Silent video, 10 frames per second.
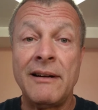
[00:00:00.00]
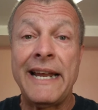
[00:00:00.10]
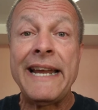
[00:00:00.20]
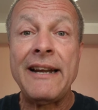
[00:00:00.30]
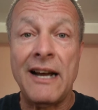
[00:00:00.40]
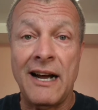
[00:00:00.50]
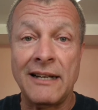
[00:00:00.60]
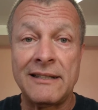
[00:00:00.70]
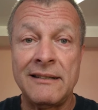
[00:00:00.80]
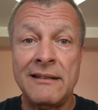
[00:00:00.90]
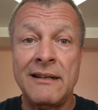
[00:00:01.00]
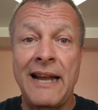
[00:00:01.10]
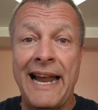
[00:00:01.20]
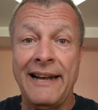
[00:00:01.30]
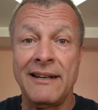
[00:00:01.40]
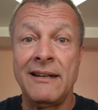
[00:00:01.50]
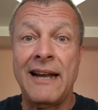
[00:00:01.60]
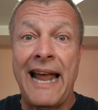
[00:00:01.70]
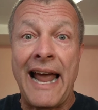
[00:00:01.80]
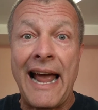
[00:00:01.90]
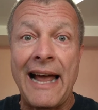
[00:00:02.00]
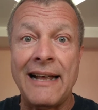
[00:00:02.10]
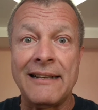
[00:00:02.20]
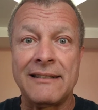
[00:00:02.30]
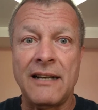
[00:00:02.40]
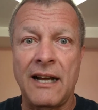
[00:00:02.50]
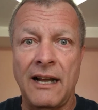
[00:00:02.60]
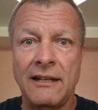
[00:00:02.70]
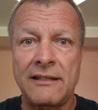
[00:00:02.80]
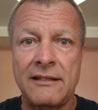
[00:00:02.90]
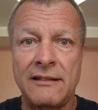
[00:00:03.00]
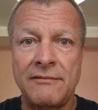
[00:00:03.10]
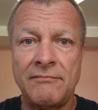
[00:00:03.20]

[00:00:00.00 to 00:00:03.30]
in us and as us.